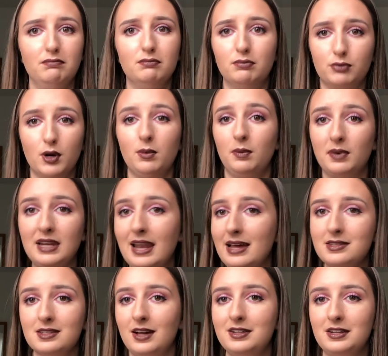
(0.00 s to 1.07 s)
probably
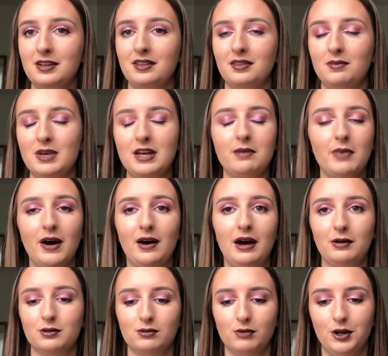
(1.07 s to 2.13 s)
less idea than me about
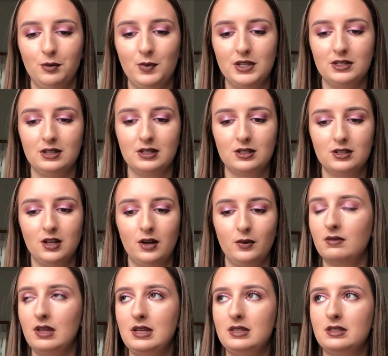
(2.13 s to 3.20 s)
how to run a business, so
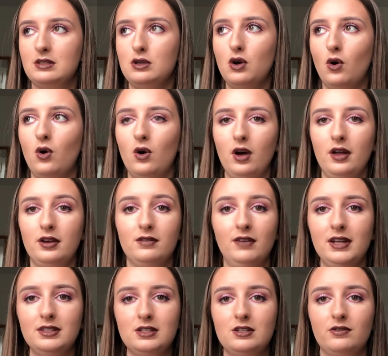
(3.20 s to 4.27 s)
it's not an
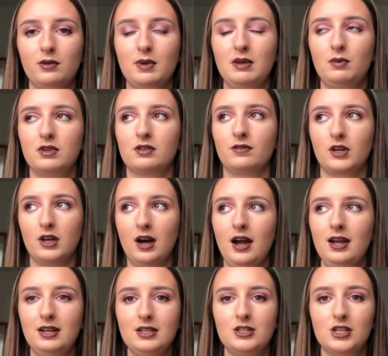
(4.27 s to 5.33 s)
advantage for me, whereas for
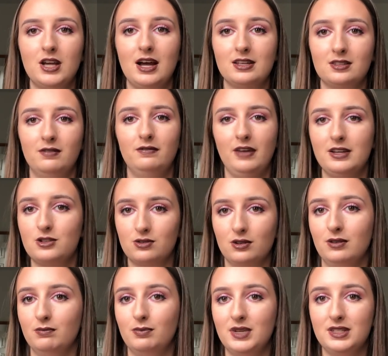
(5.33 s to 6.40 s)
Kylie, she has a
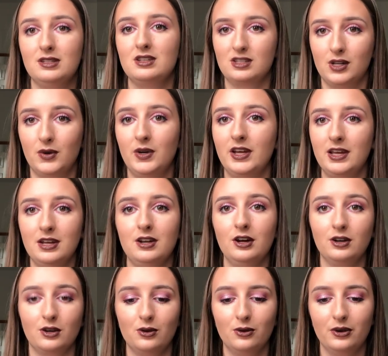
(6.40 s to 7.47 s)
veteran business owner in
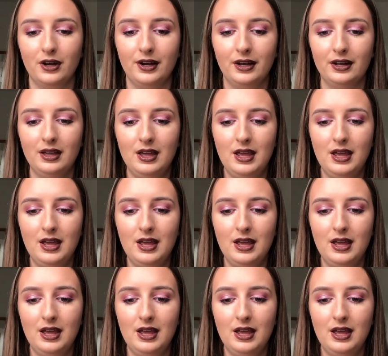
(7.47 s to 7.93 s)
her corner.